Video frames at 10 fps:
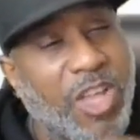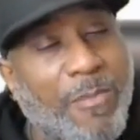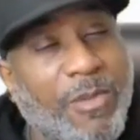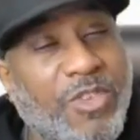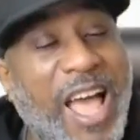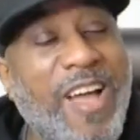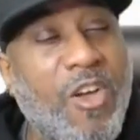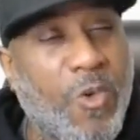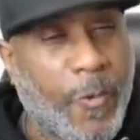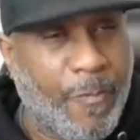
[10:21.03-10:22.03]
doubled
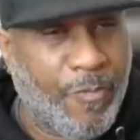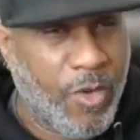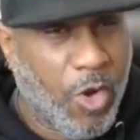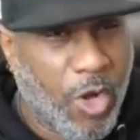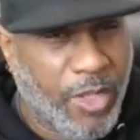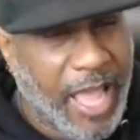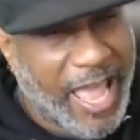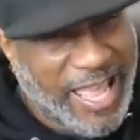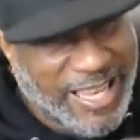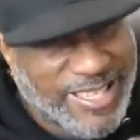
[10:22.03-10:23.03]
down on
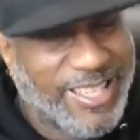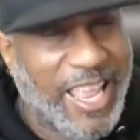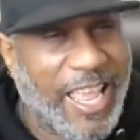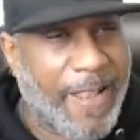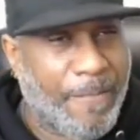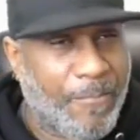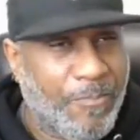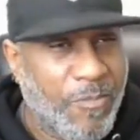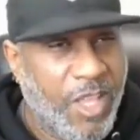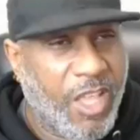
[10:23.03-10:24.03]
that and said,
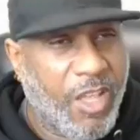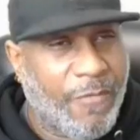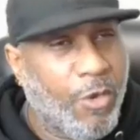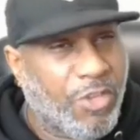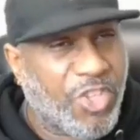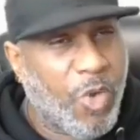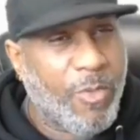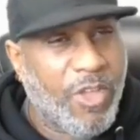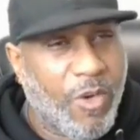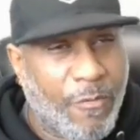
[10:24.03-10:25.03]
if you'll show
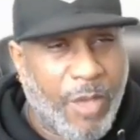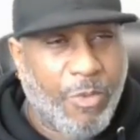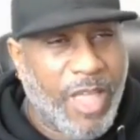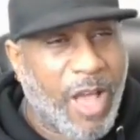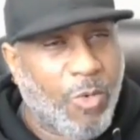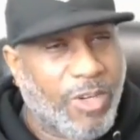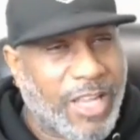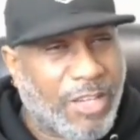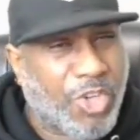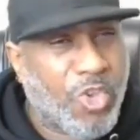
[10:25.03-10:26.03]
me your faith without works,
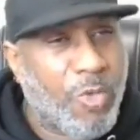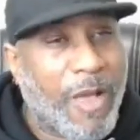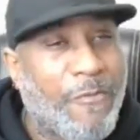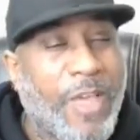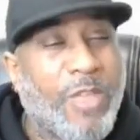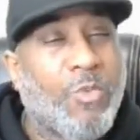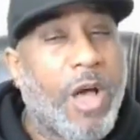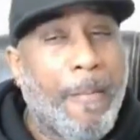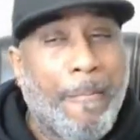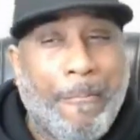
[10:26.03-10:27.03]
I'll show you my faith
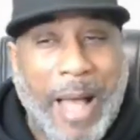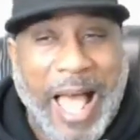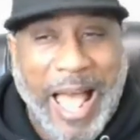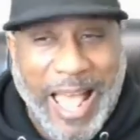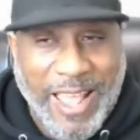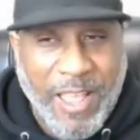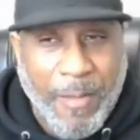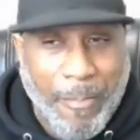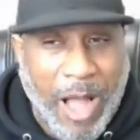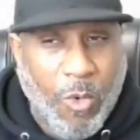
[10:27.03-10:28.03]
what? By
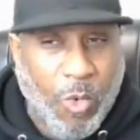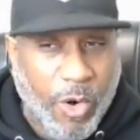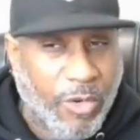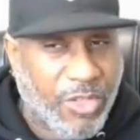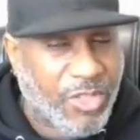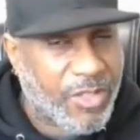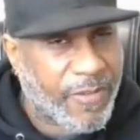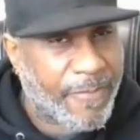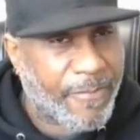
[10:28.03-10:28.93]
my works.